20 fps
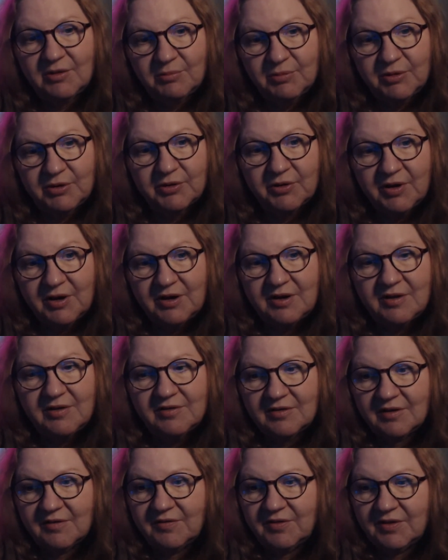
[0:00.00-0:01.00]

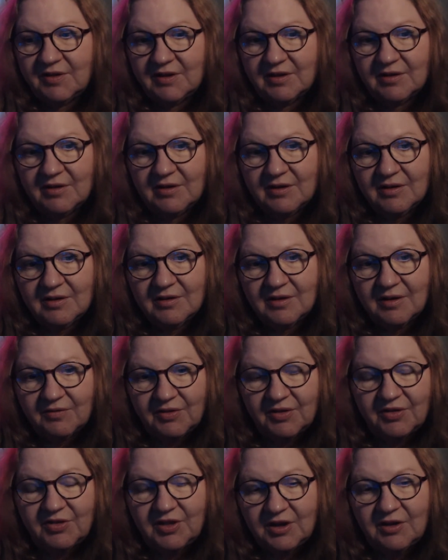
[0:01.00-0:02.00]
blurriness of
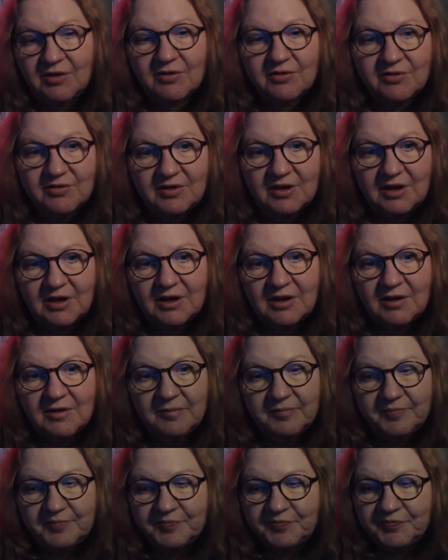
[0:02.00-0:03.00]
the thing you're seeing.